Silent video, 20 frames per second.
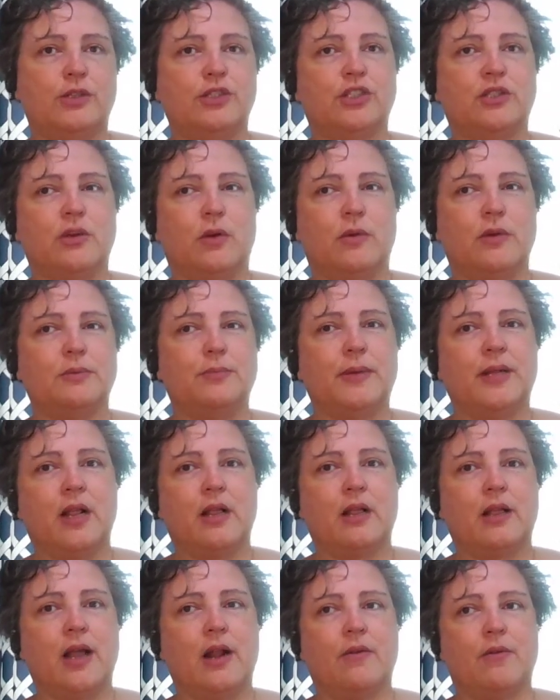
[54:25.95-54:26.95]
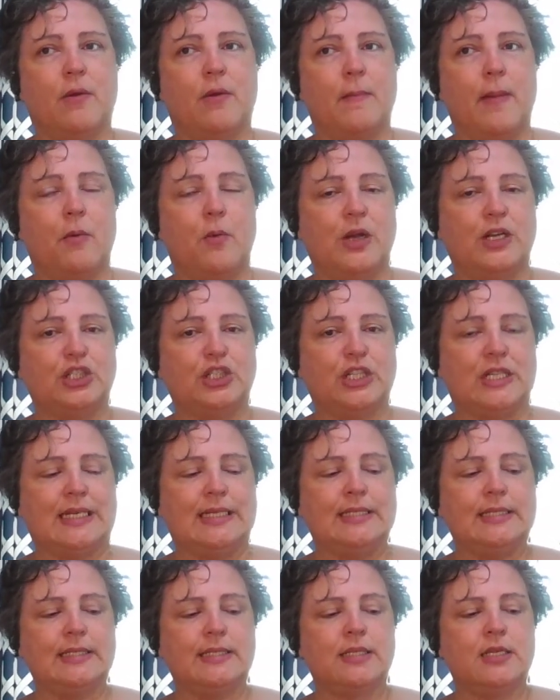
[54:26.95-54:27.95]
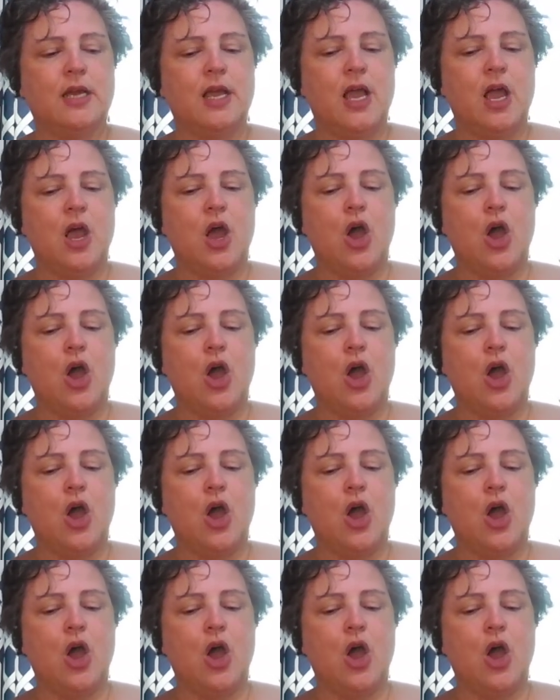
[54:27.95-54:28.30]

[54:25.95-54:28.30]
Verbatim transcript: which has always been on kind of on my wish list.